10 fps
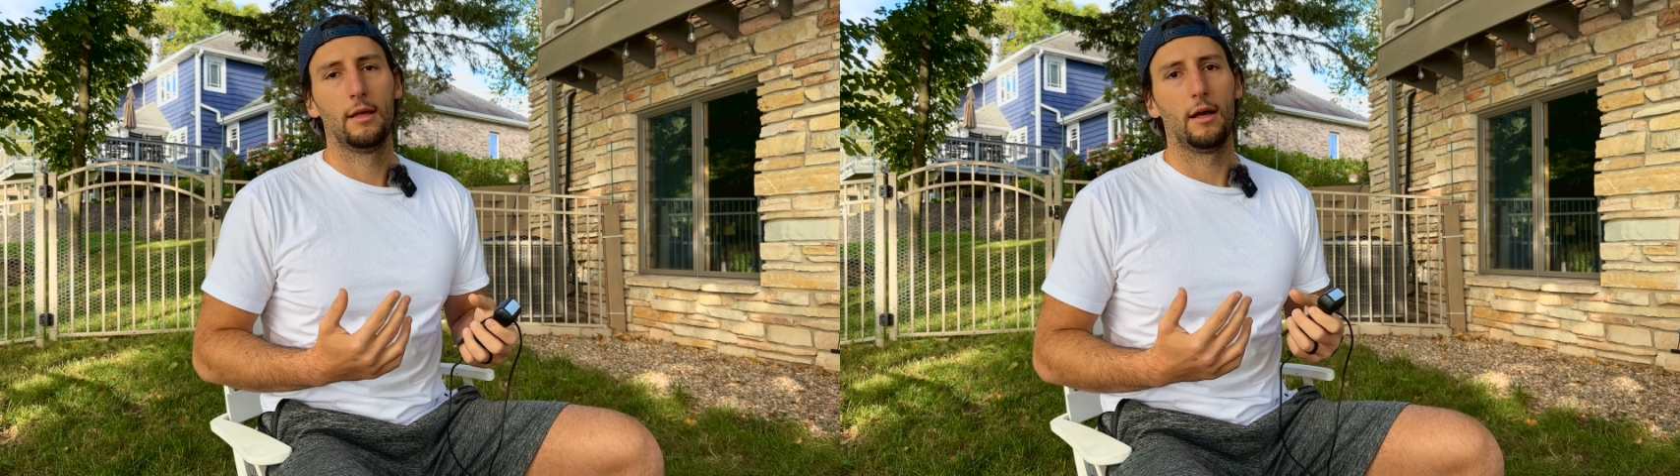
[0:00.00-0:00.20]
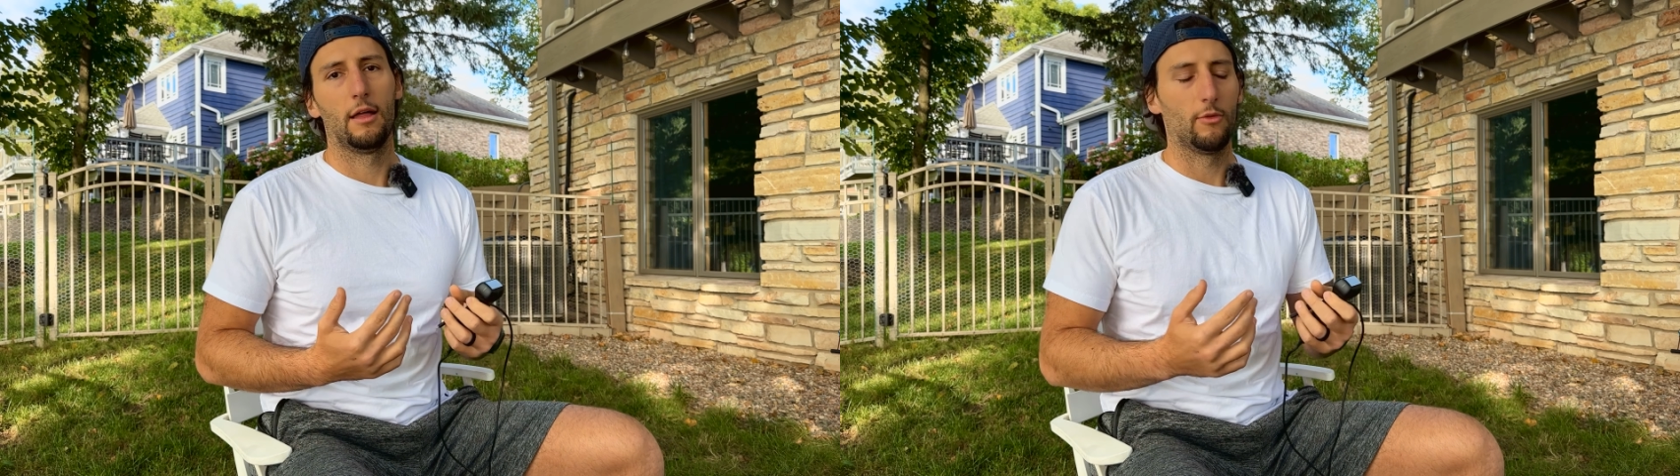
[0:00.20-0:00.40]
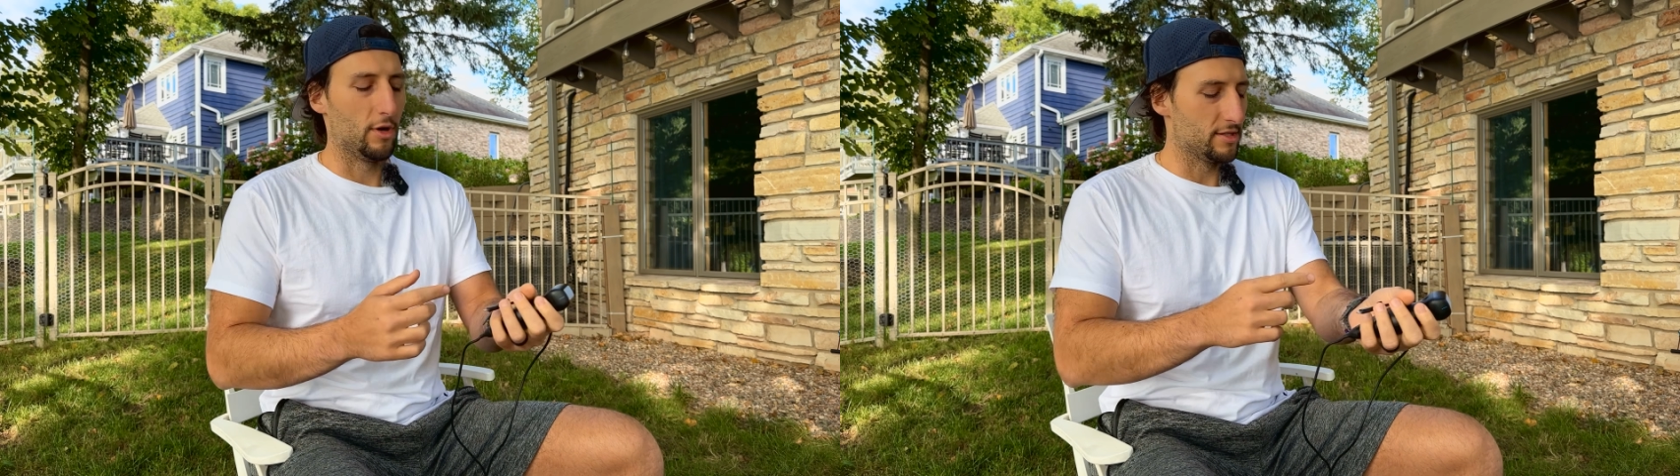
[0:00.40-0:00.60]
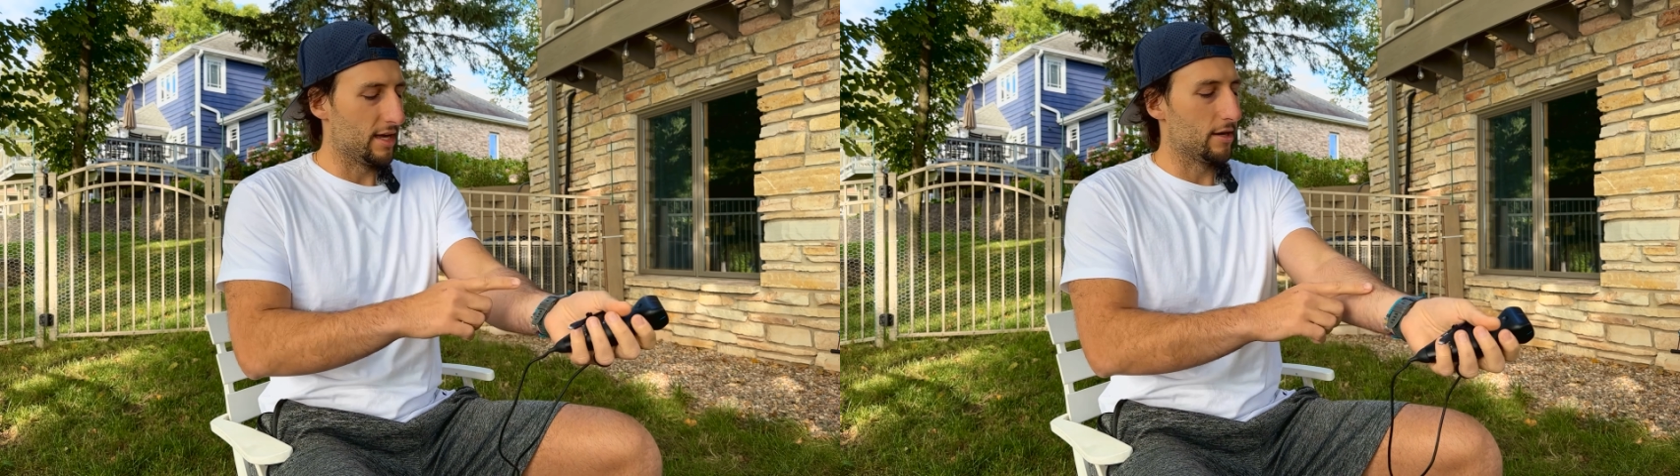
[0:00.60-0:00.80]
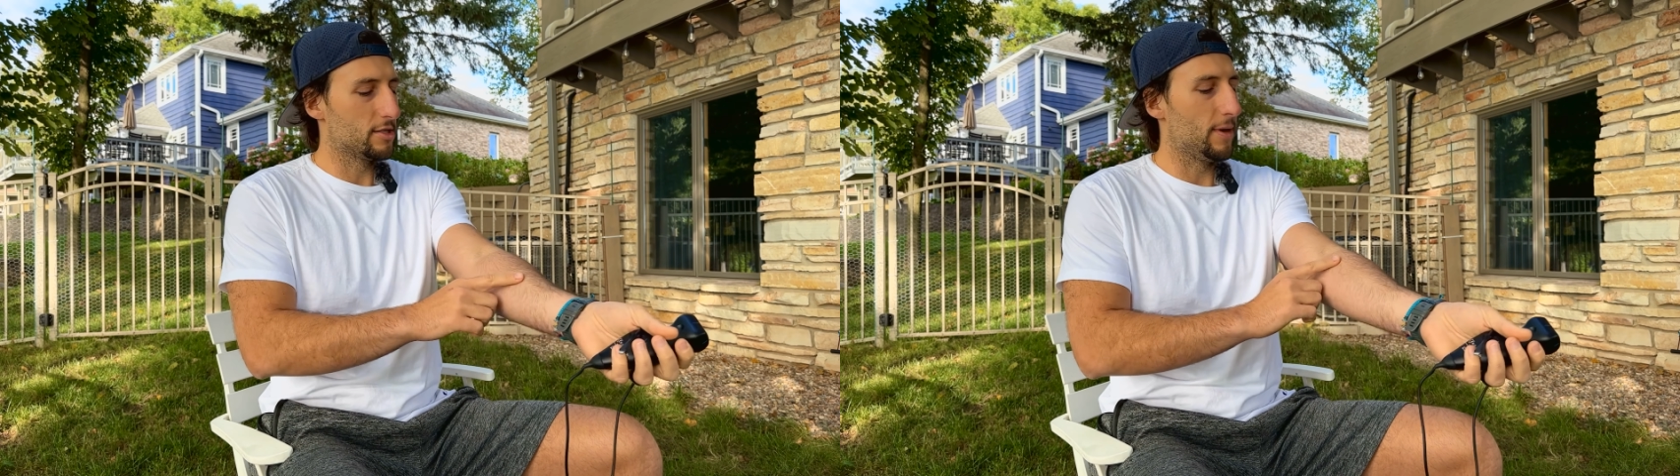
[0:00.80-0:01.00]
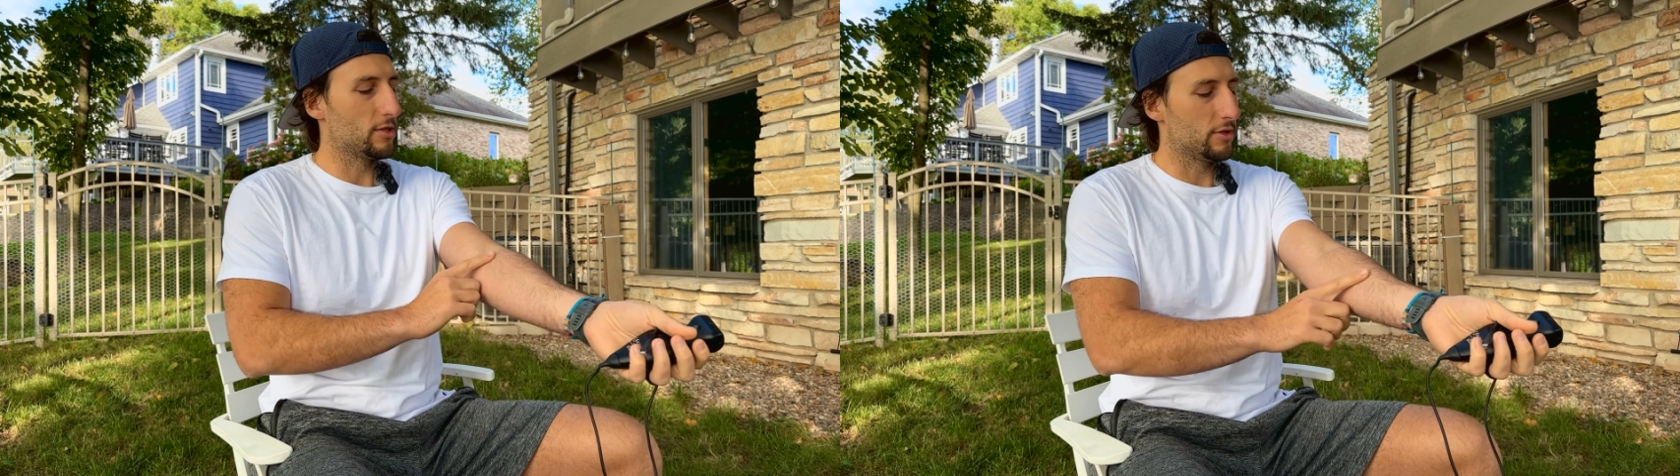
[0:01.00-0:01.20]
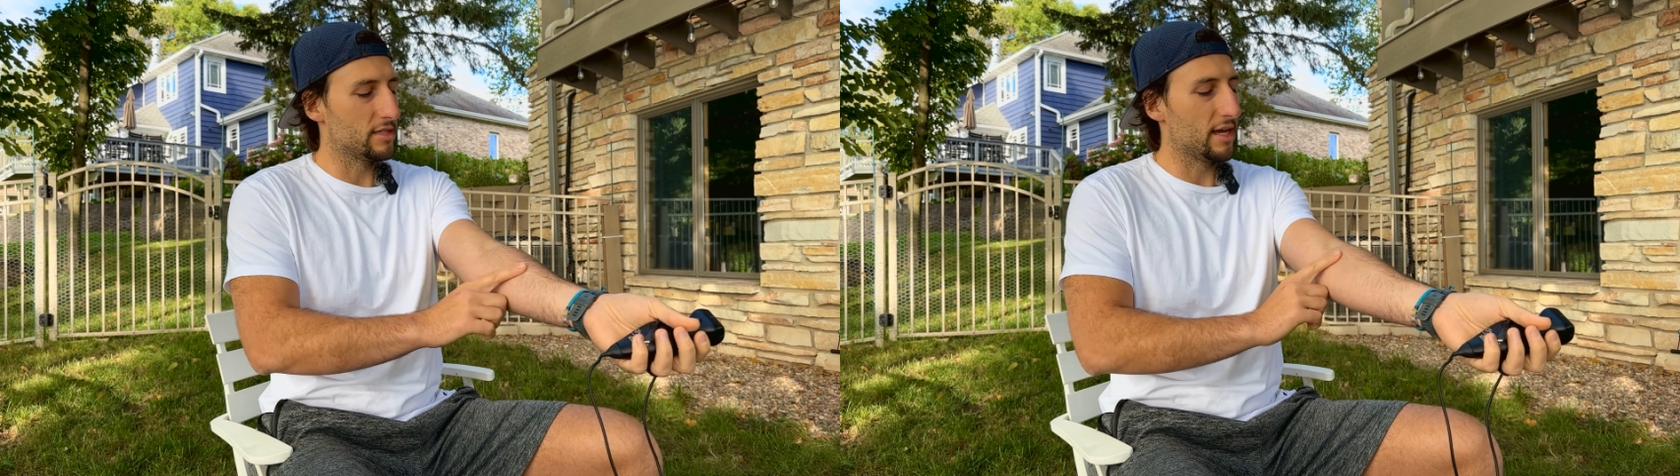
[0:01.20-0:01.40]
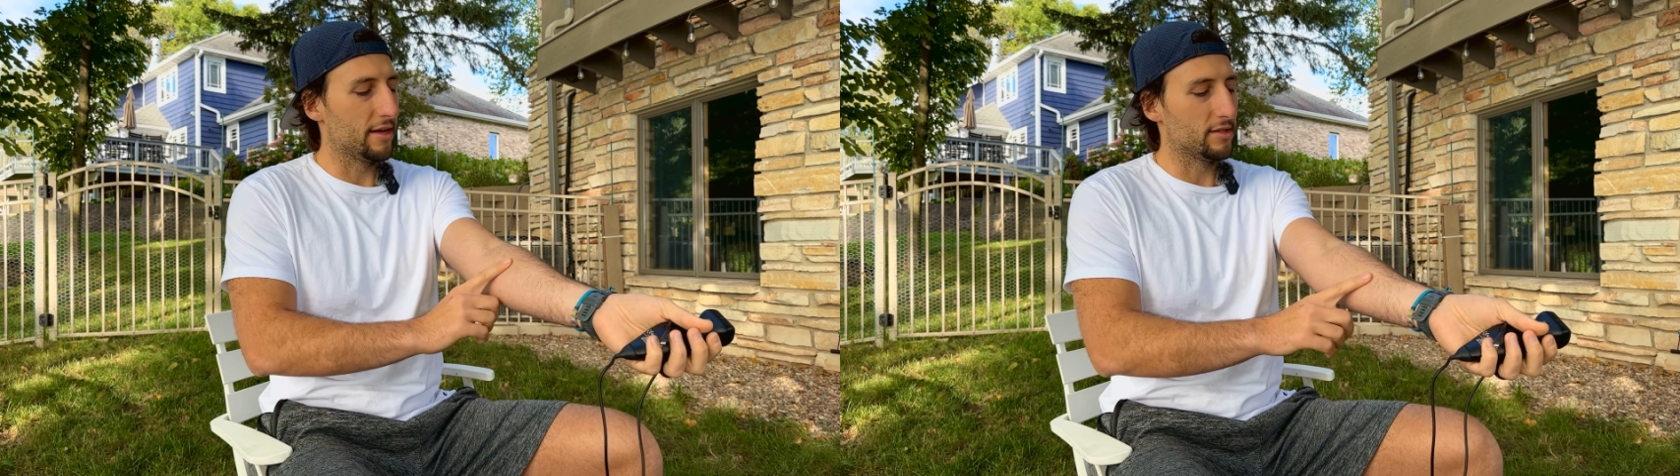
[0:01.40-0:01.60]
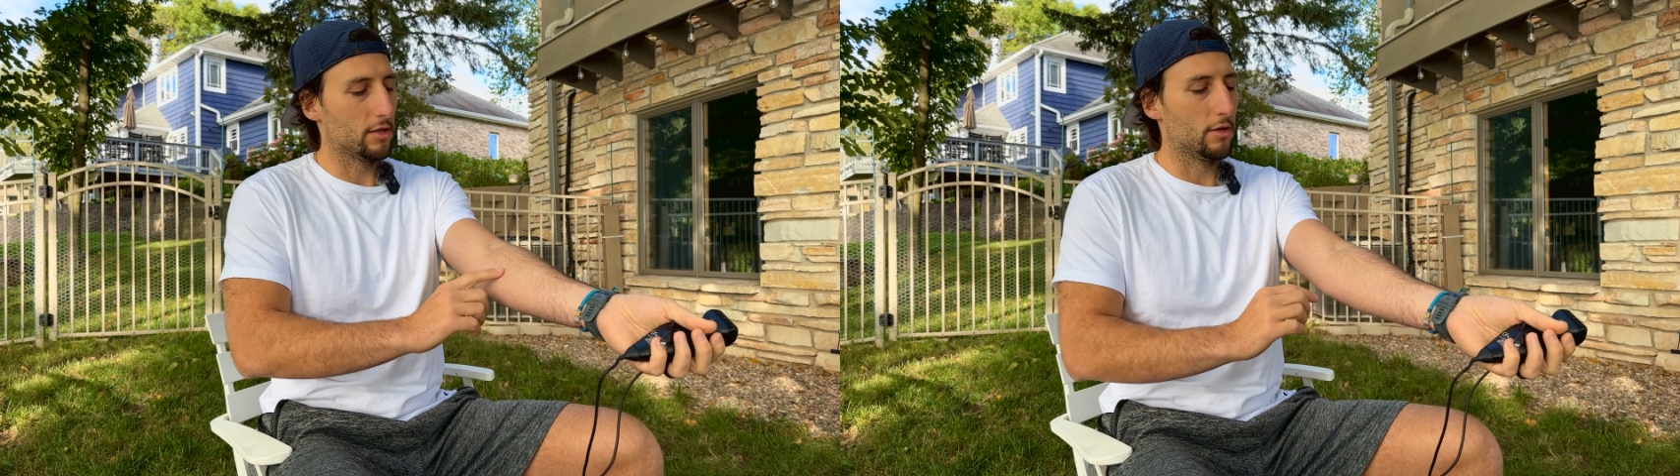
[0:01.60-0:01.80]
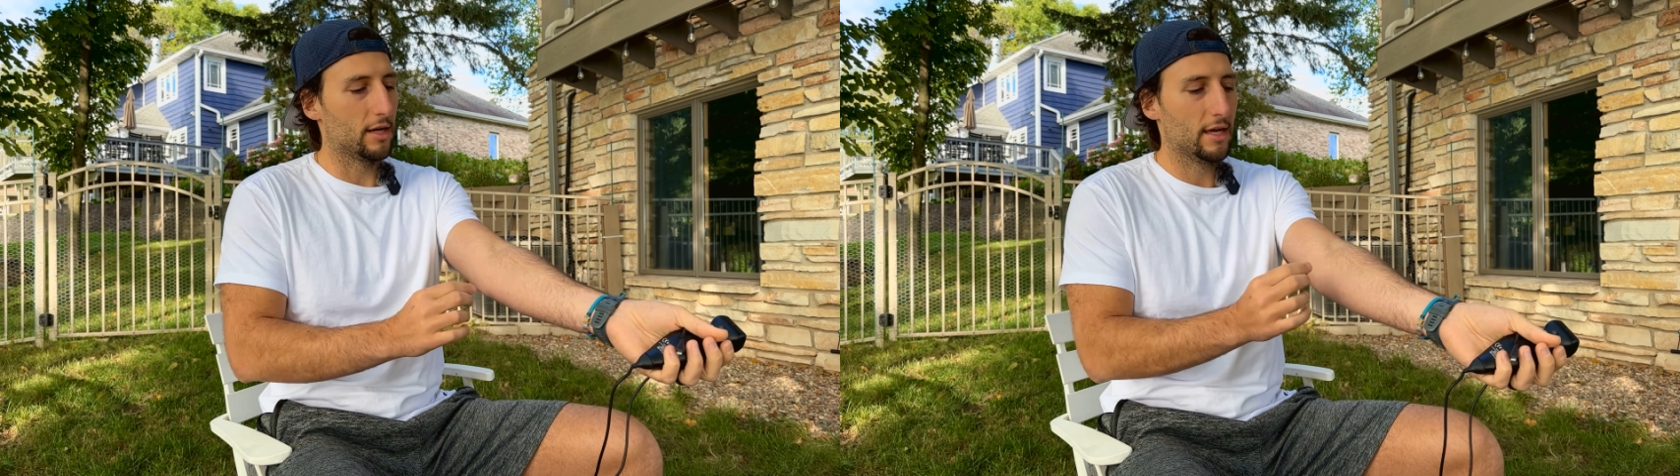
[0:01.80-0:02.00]
the ones that are specially designed
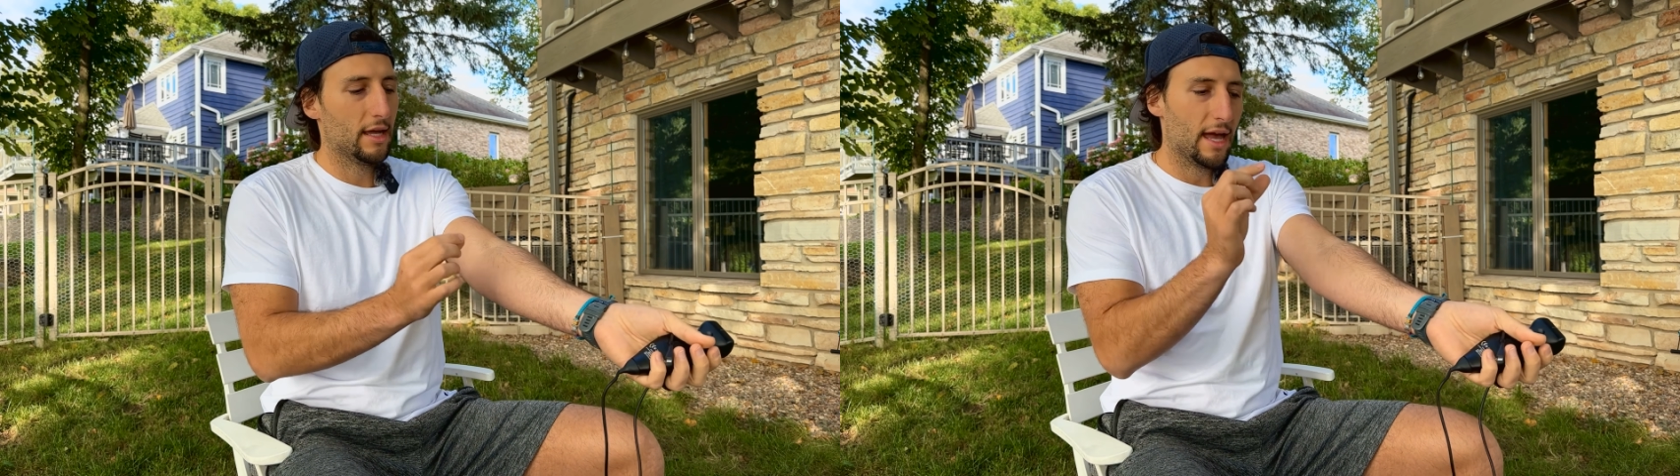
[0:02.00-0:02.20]
to look